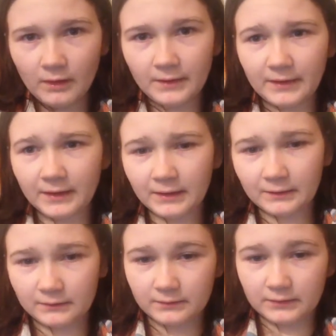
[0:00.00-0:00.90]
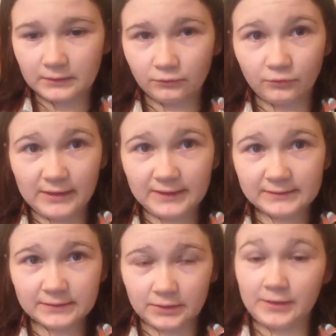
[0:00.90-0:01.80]
that and all
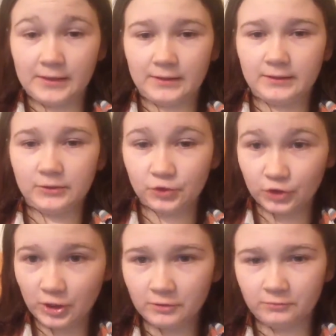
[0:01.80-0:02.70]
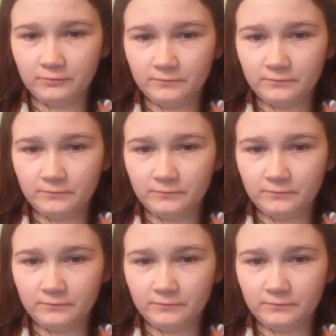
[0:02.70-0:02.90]
that. So yeah, let's go.